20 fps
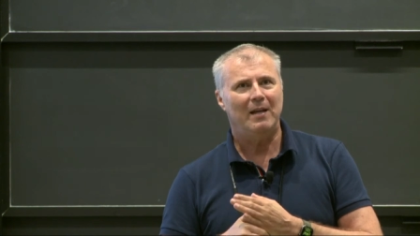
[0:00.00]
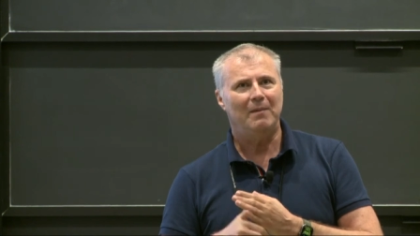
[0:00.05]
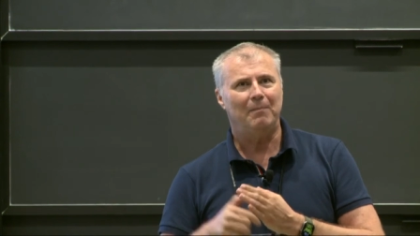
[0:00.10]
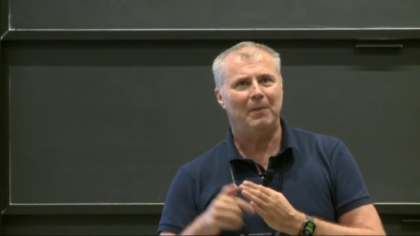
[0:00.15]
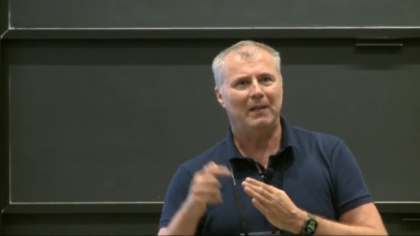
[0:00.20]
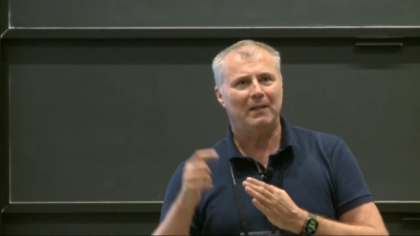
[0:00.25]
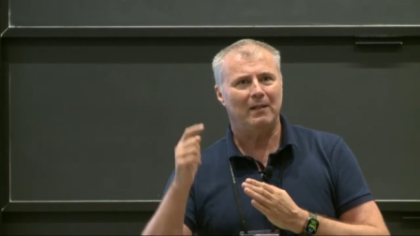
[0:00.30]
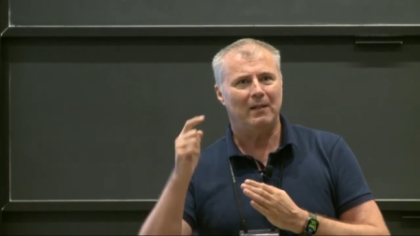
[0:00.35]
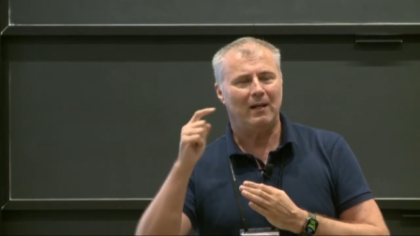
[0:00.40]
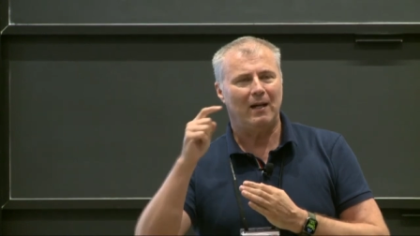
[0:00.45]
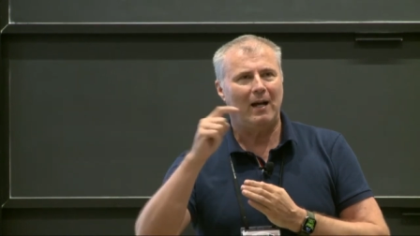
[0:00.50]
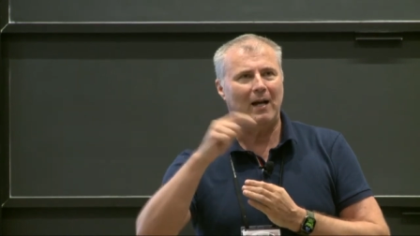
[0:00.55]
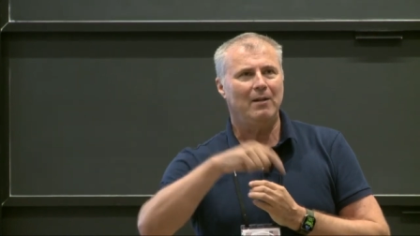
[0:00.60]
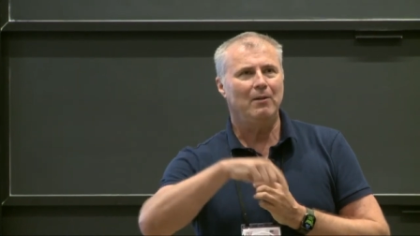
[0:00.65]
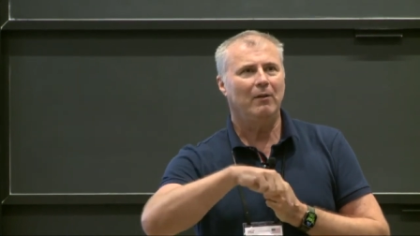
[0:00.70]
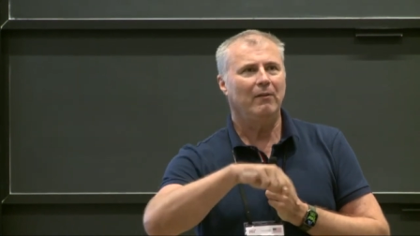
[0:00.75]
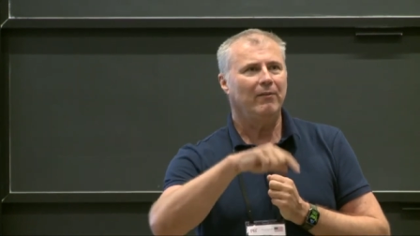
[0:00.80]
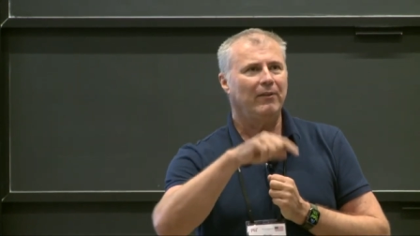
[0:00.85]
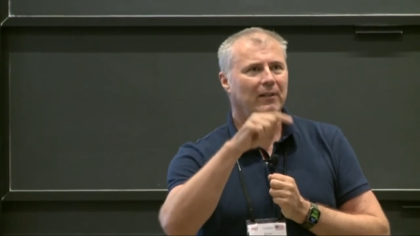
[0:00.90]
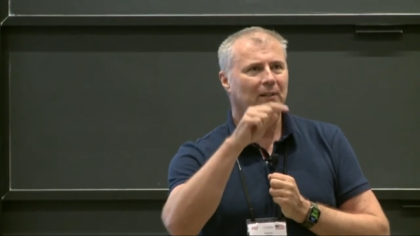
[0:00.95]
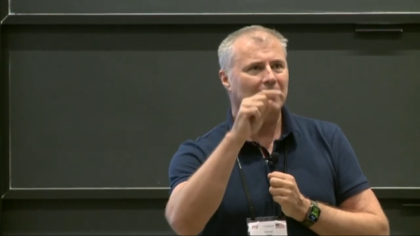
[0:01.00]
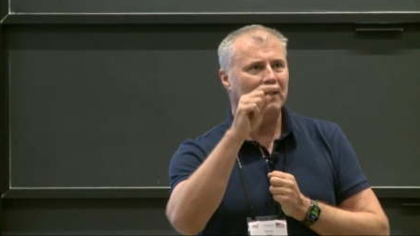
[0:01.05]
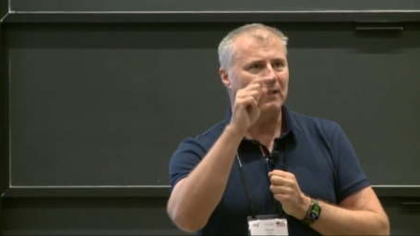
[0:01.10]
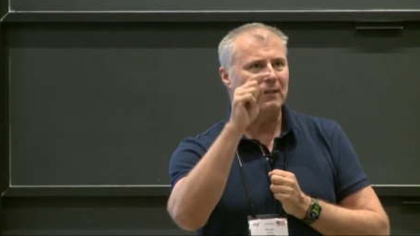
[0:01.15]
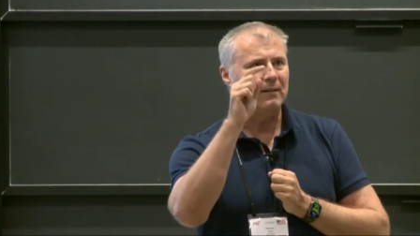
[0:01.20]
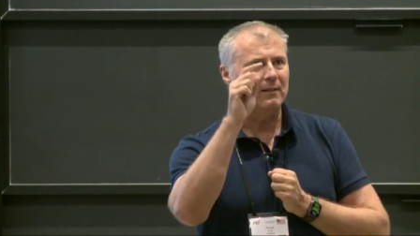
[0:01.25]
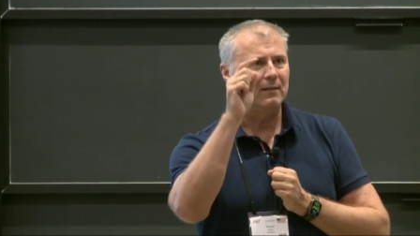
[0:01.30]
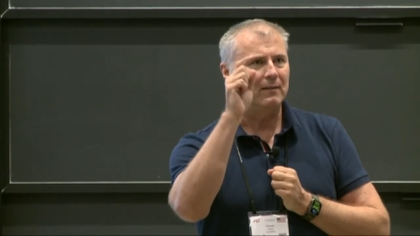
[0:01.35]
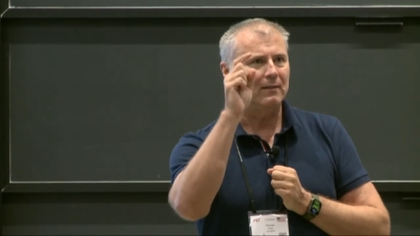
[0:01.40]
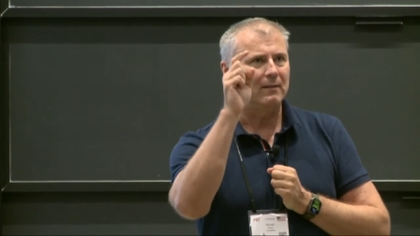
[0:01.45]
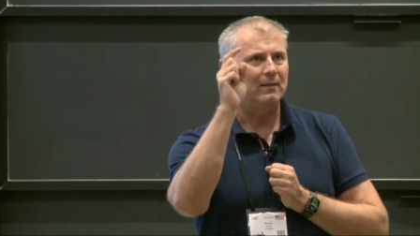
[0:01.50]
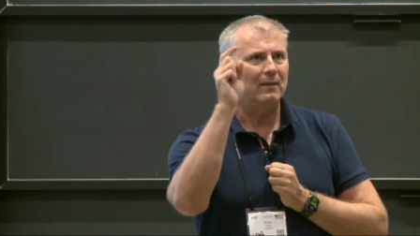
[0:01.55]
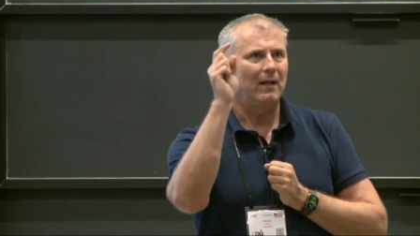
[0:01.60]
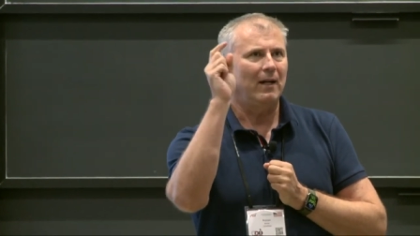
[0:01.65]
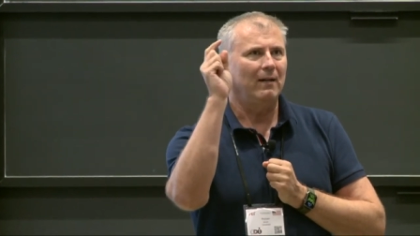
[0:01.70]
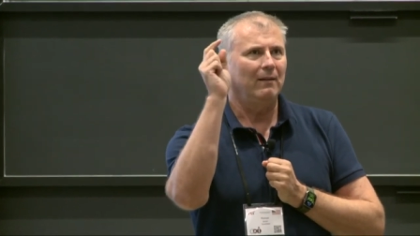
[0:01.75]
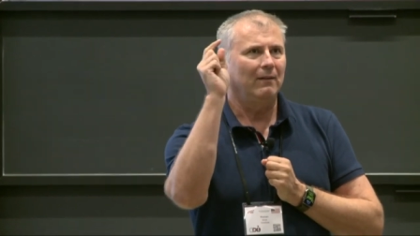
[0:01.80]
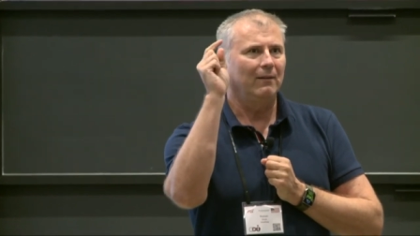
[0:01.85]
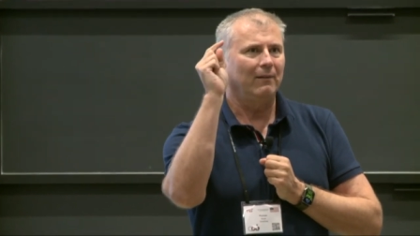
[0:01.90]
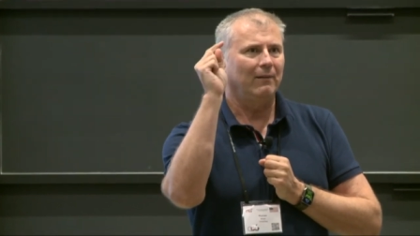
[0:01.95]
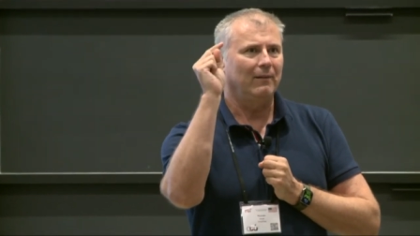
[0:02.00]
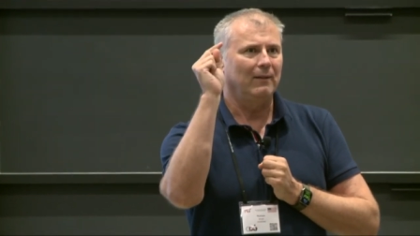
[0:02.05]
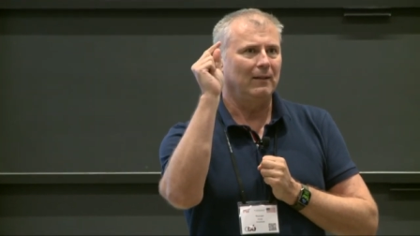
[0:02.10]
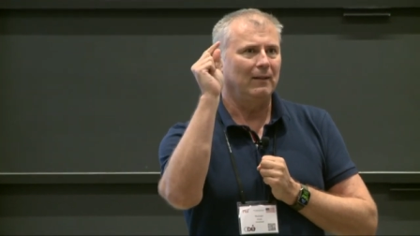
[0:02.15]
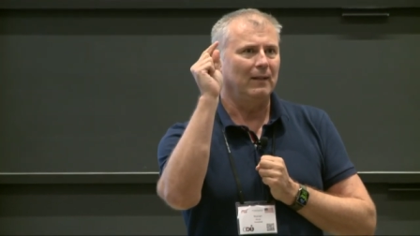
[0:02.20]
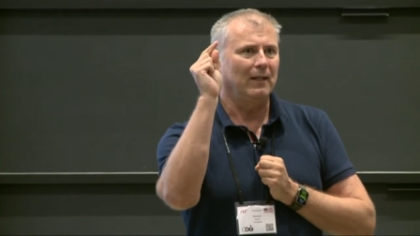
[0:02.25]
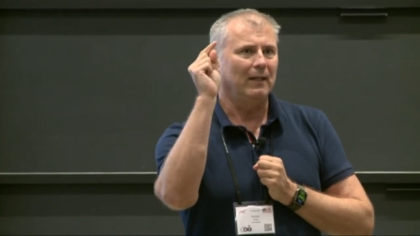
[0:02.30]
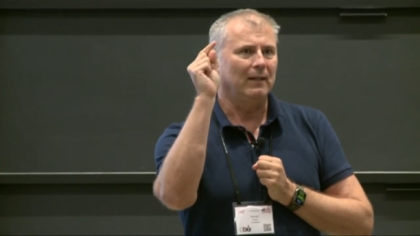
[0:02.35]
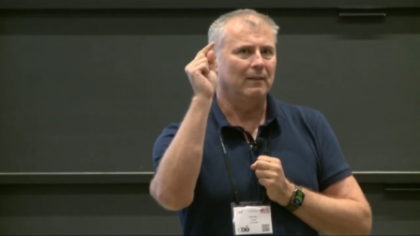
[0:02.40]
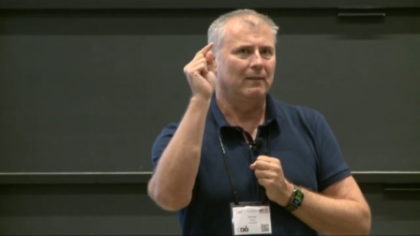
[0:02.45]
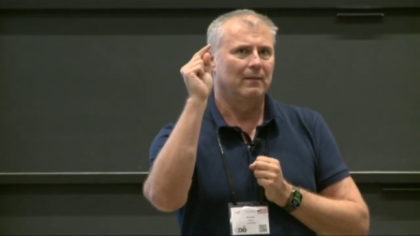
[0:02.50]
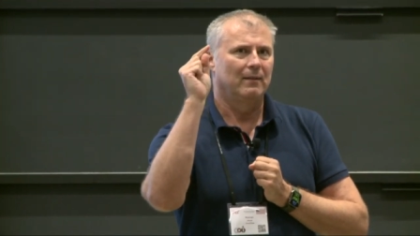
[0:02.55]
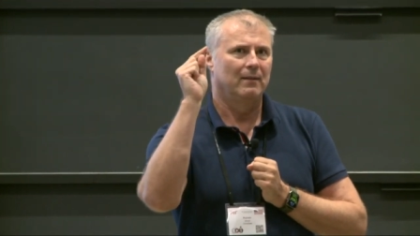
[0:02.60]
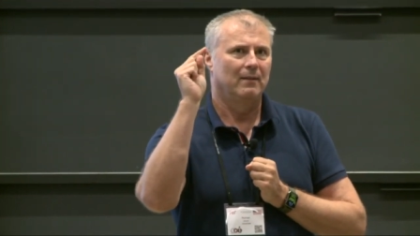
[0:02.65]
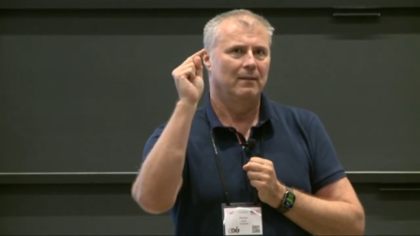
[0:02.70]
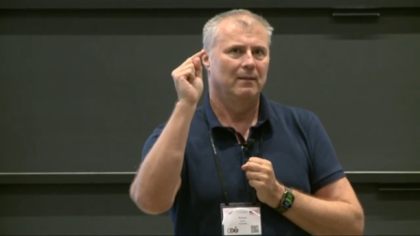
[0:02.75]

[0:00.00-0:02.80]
But I don't think that